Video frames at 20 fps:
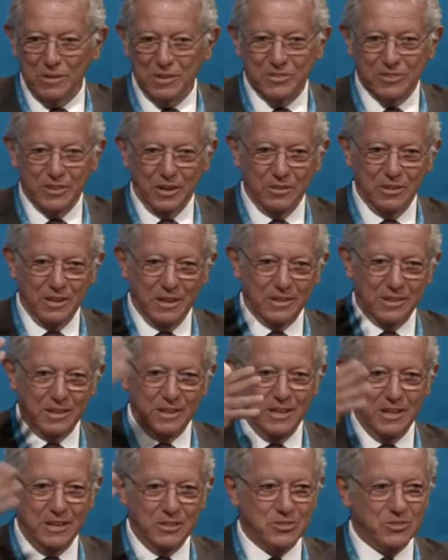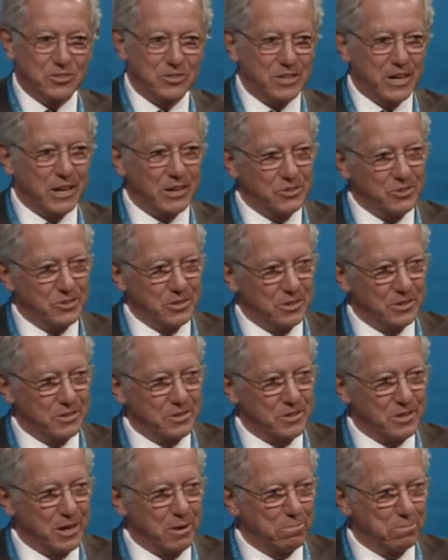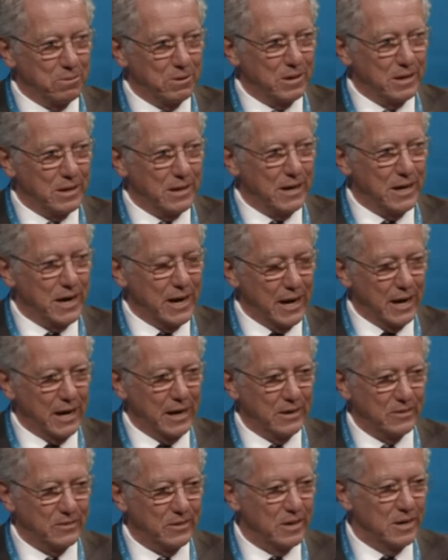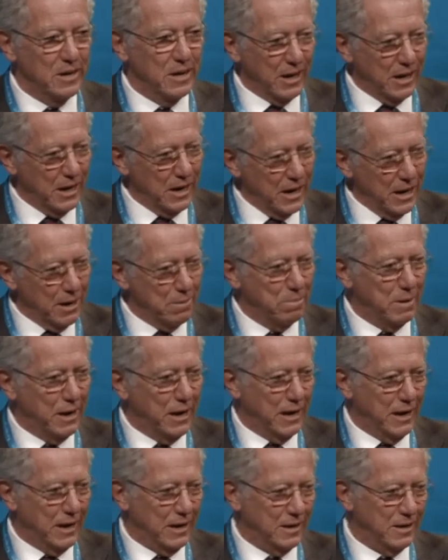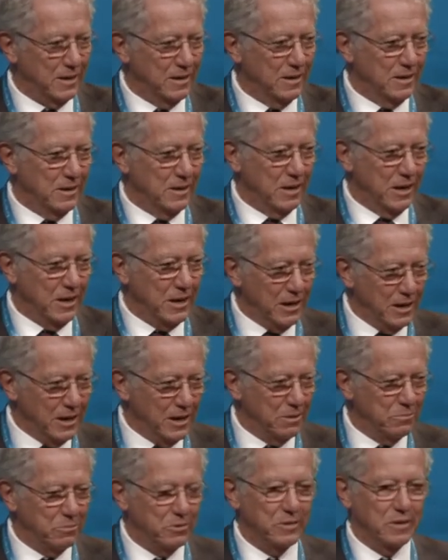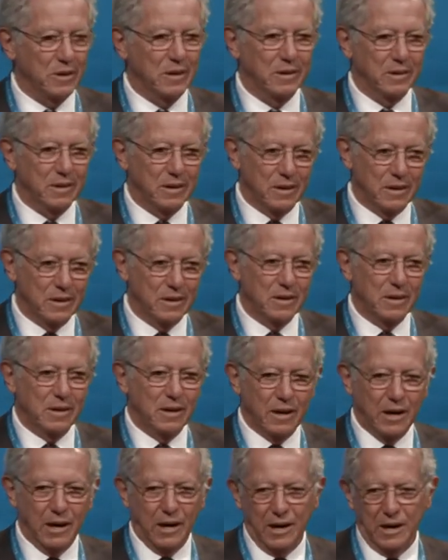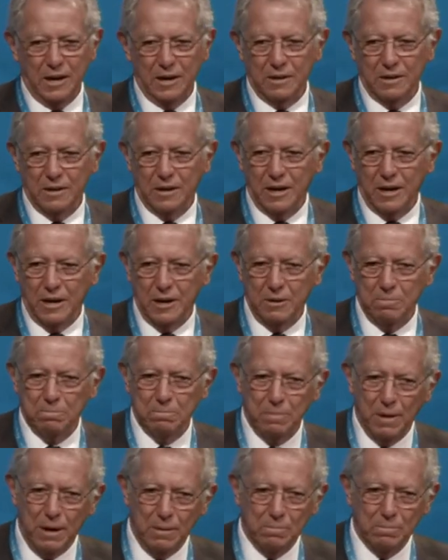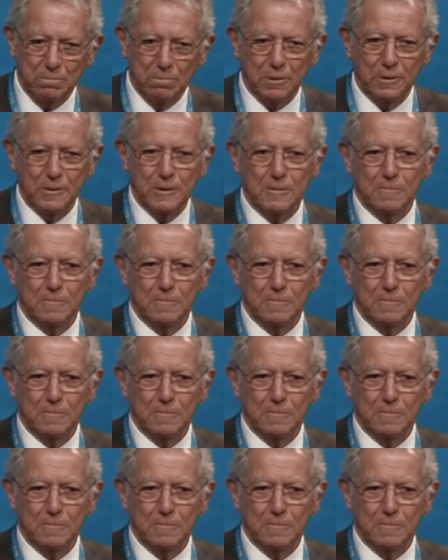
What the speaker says: so that each section separately has an airbag, a helium cylinder, and a pump